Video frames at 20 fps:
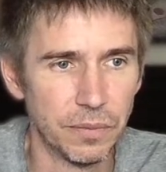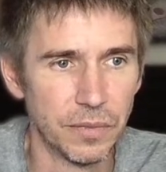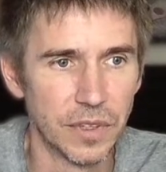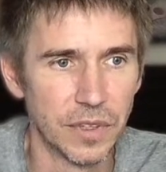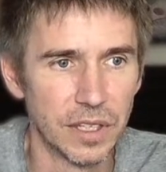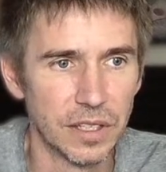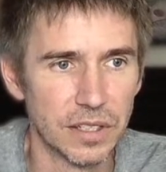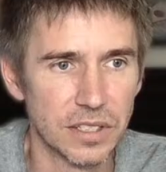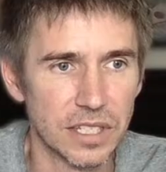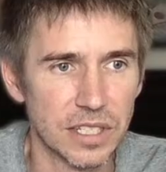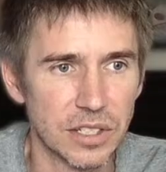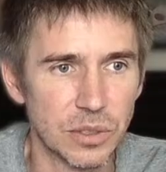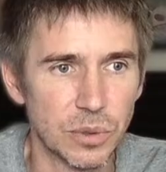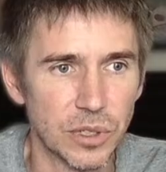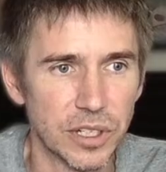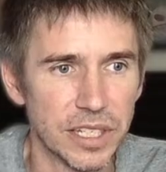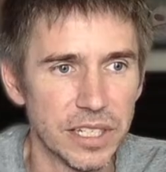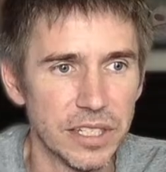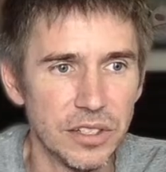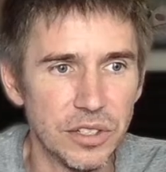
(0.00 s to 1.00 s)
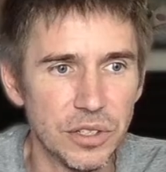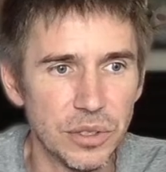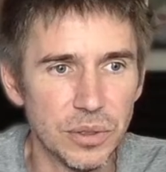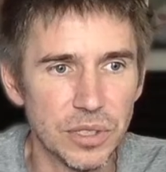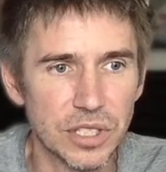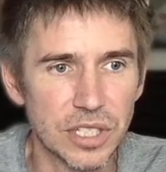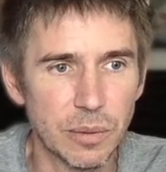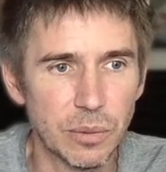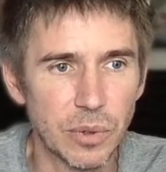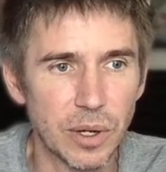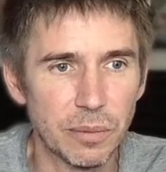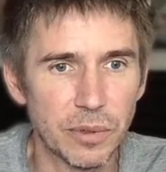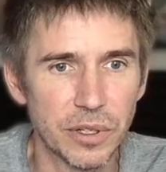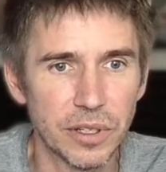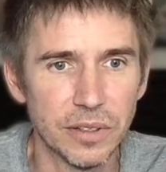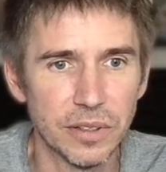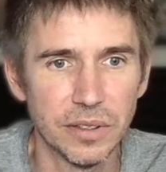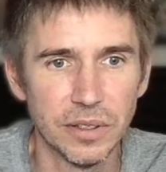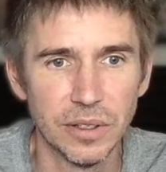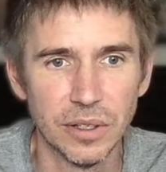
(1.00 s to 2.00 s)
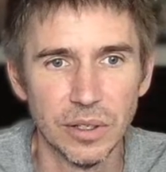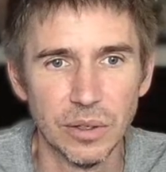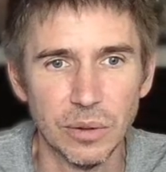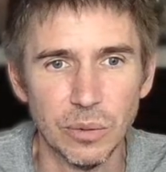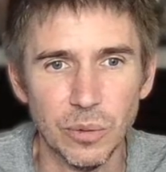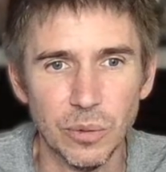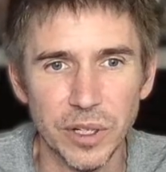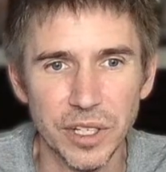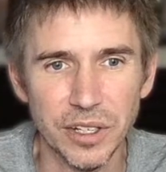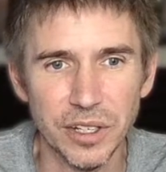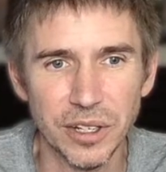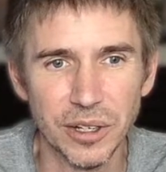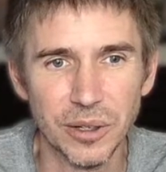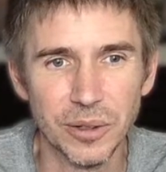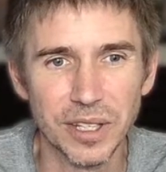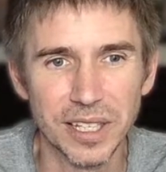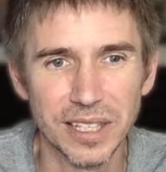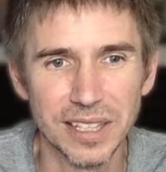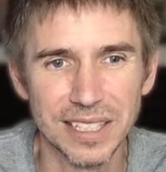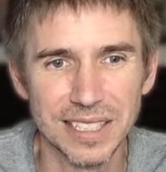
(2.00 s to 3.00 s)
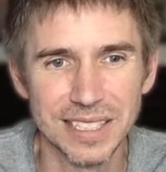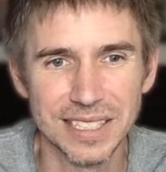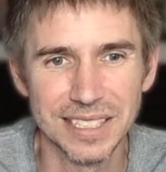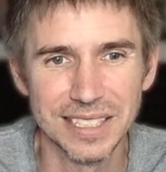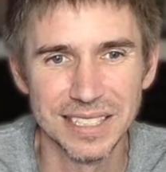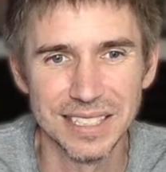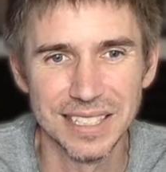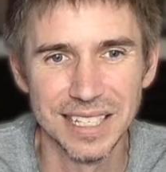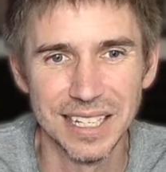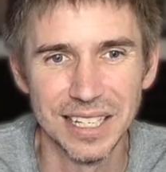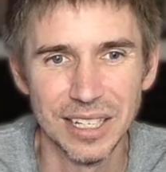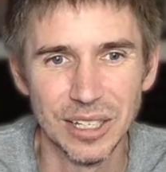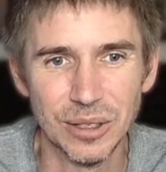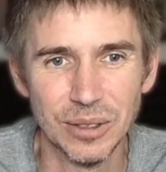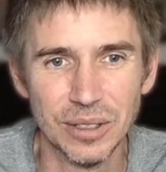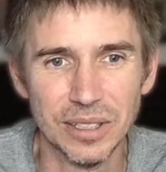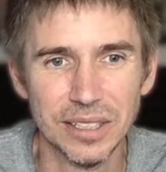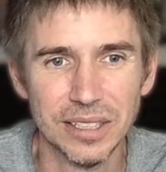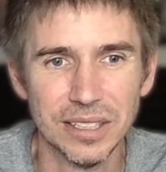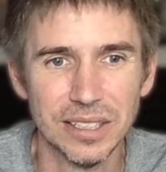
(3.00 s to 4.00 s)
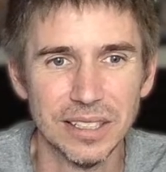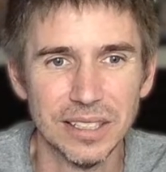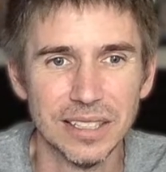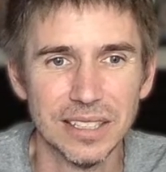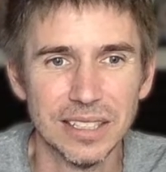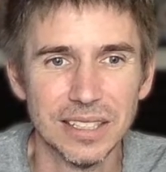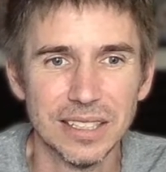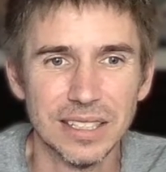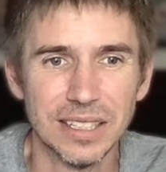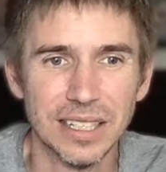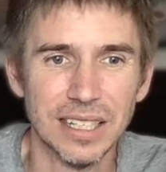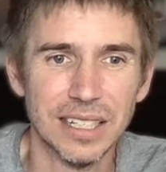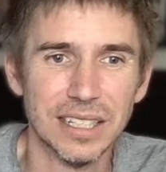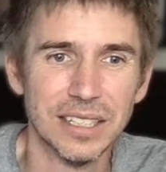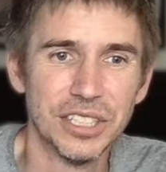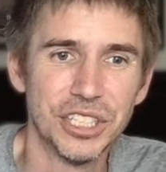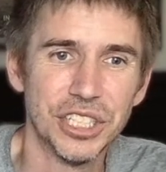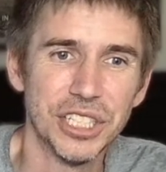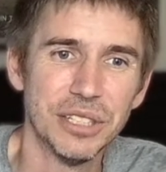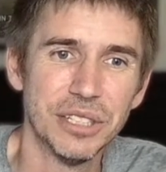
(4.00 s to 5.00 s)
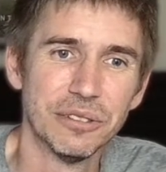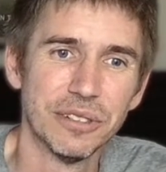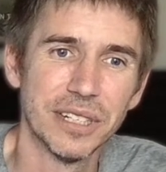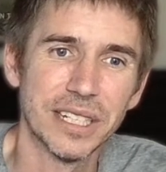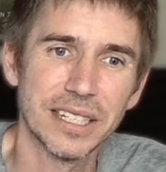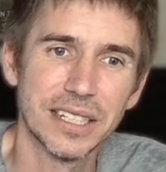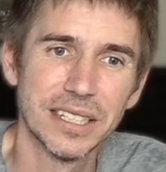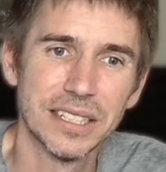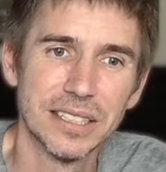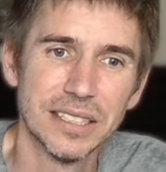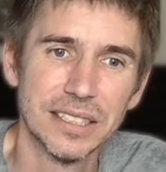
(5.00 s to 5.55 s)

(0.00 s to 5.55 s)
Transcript: Since we're in do subweapon, we know that this is now GRIC